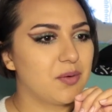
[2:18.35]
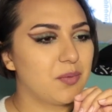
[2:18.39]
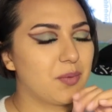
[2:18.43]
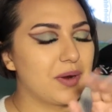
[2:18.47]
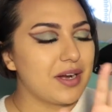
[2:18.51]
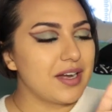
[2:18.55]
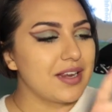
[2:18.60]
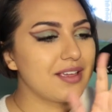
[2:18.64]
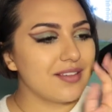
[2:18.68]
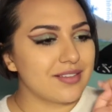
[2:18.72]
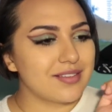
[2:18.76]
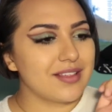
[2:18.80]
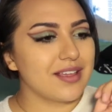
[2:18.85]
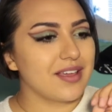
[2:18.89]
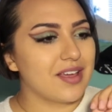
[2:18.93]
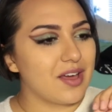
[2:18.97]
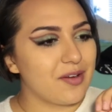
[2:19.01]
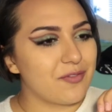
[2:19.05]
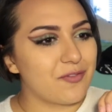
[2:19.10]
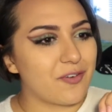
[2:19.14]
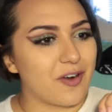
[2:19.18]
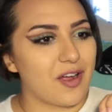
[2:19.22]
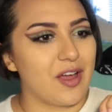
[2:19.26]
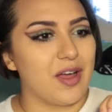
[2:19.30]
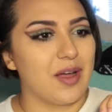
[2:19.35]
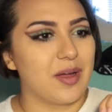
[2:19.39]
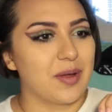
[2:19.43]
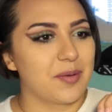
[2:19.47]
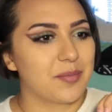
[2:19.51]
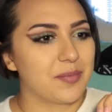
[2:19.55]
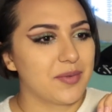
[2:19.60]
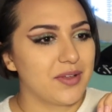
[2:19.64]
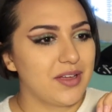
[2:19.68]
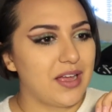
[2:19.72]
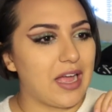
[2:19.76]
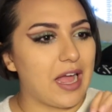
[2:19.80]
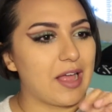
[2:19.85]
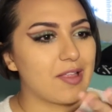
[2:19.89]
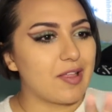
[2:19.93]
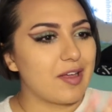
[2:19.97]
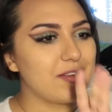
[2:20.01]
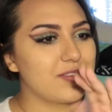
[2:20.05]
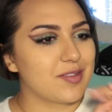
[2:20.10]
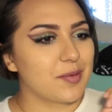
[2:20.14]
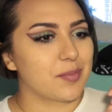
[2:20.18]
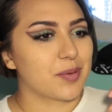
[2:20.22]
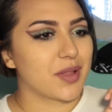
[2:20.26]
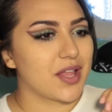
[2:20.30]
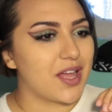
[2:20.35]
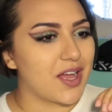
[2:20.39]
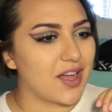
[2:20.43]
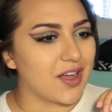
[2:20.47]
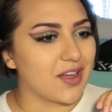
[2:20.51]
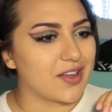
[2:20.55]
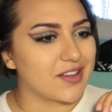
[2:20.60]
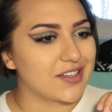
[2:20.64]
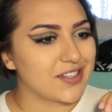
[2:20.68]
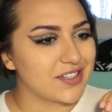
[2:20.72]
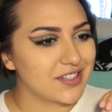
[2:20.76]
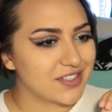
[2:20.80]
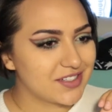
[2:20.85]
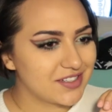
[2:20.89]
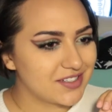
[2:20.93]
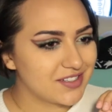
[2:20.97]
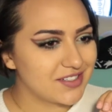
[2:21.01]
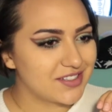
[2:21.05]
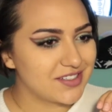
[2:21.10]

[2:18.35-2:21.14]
Where'd you sneak up from? I like the blonde.